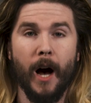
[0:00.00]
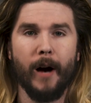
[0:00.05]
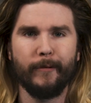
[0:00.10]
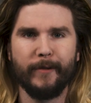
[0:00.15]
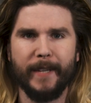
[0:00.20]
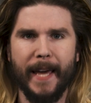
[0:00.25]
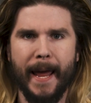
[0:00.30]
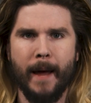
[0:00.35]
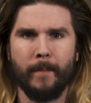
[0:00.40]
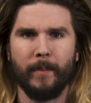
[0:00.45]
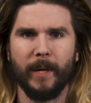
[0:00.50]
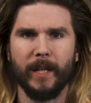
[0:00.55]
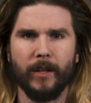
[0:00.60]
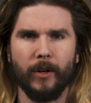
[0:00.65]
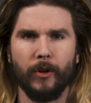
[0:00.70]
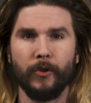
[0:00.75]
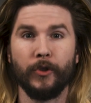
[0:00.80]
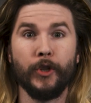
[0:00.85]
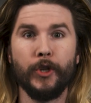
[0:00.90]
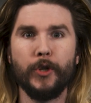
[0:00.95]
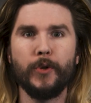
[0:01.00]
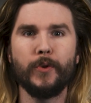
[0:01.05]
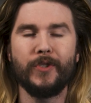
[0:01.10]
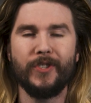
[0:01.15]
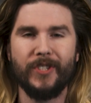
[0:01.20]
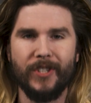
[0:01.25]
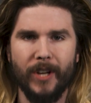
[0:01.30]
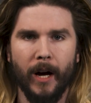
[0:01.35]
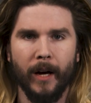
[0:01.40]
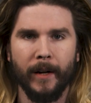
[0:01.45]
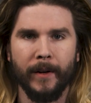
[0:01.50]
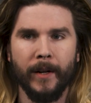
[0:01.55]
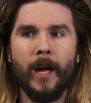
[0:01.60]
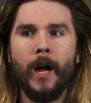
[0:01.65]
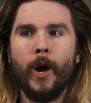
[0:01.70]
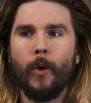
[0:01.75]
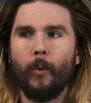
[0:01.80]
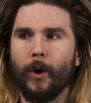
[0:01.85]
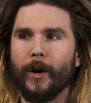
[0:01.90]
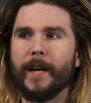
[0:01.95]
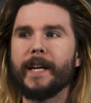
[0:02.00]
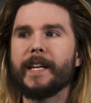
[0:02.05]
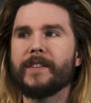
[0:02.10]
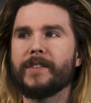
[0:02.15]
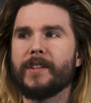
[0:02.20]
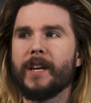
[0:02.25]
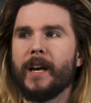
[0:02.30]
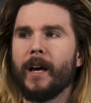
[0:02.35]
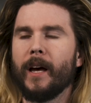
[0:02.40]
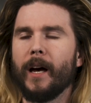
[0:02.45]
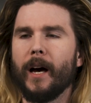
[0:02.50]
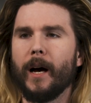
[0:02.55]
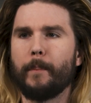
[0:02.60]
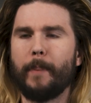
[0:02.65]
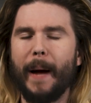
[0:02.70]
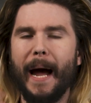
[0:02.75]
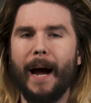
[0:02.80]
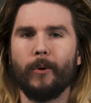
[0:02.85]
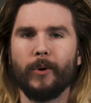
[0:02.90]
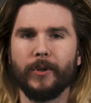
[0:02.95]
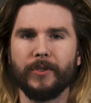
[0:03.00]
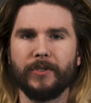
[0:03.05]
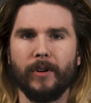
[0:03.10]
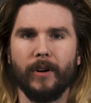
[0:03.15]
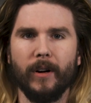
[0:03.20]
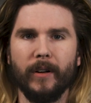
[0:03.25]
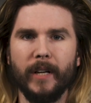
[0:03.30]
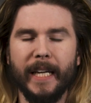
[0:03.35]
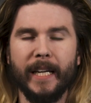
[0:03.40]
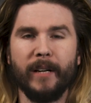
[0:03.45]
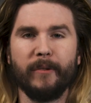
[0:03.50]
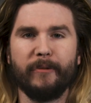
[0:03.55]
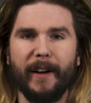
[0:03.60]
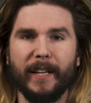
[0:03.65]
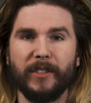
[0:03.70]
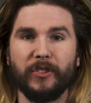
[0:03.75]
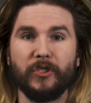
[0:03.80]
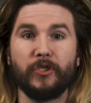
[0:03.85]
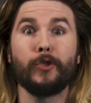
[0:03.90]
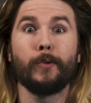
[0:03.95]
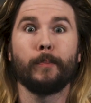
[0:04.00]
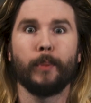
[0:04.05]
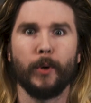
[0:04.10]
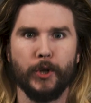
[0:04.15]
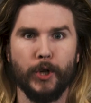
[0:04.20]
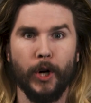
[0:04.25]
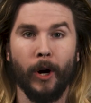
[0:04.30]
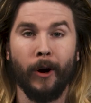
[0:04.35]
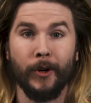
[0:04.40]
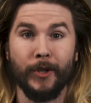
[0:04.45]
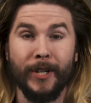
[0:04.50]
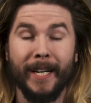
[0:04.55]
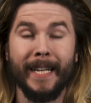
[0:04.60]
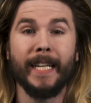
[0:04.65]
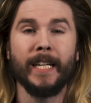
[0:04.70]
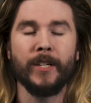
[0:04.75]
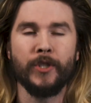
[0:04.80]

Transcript: of Gambit called New Sun where his powers are in effect supercharged and he